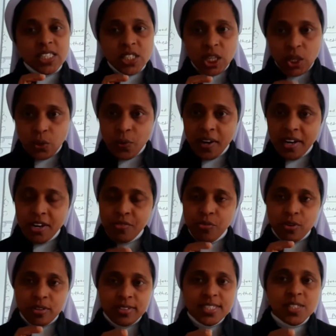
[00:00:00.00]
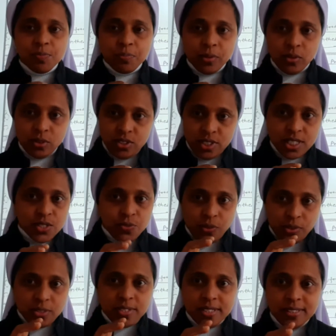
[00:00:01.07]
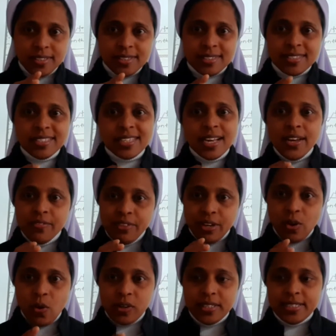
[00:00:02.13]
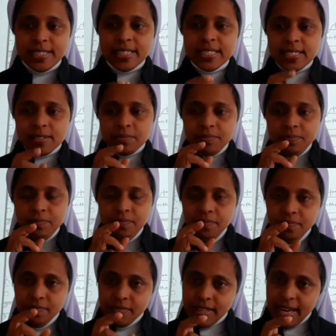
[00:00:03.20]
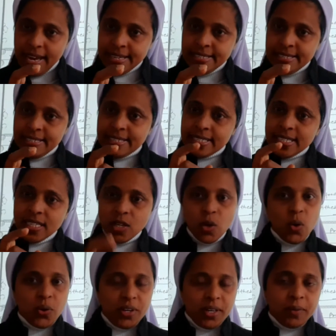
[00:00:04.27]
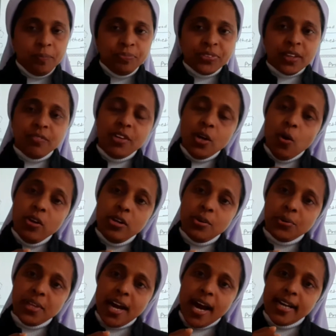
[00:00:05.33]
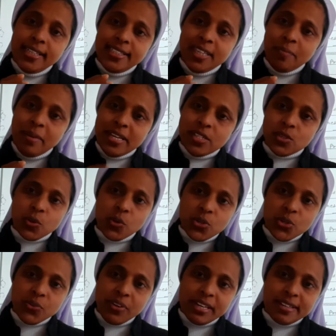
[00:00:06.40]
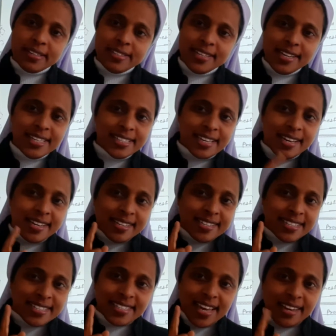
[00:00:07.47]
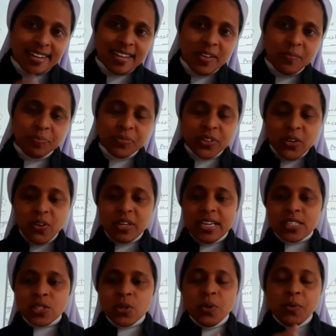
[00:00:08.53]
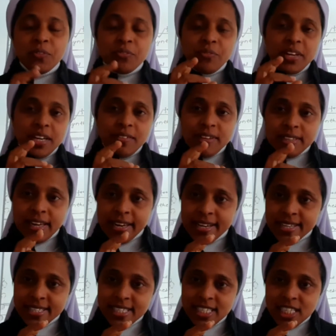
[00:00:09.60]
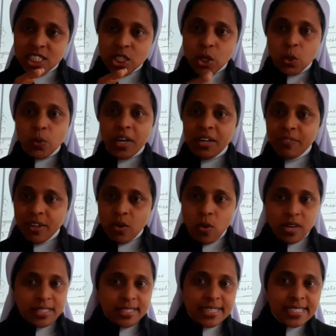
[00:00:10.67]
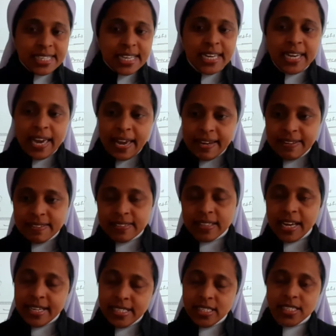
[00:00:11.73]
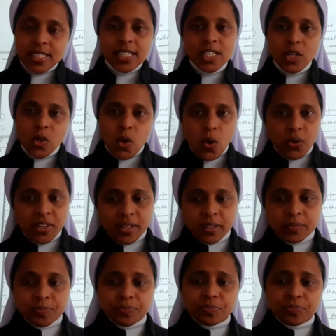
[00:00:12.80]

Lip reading: is required for this process, photosynthesis, we call it as entergonic. We all know the ultimate source of energy is sun. Okay, so whenever the energy is required, we call it as entergonic.